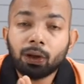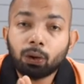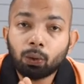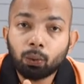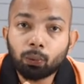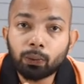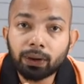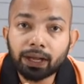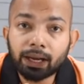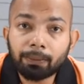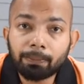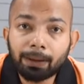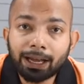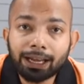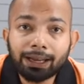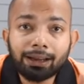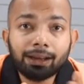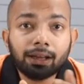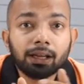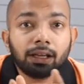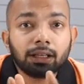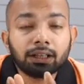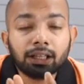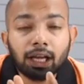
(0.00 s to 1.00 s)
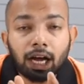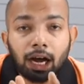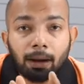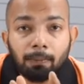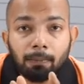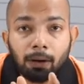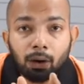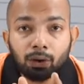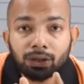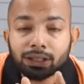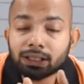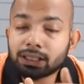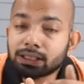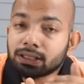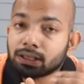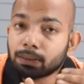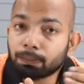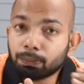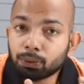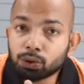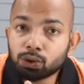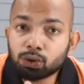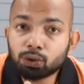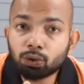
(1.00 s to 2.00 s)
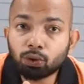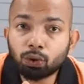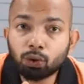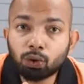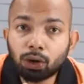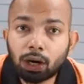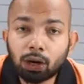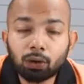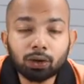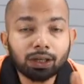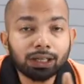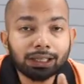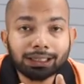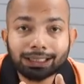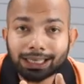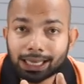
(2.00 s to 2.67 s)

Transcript: whereby the amount that is supposed supposed to go out